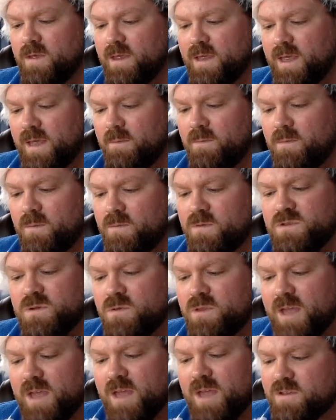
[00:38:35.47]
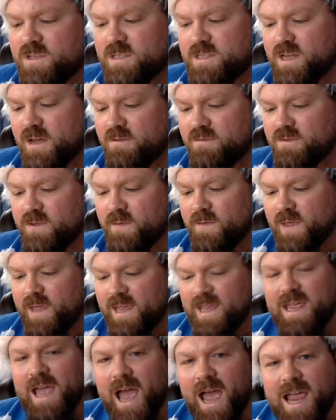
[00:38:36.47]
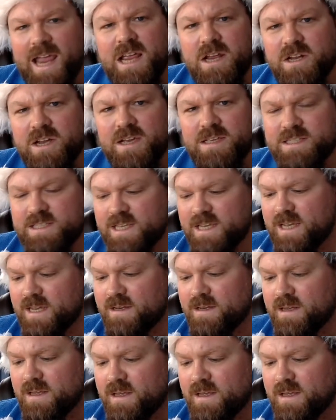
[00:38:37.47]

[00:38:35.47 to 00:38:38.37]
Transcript: It was all the other stuff. He hated her singing.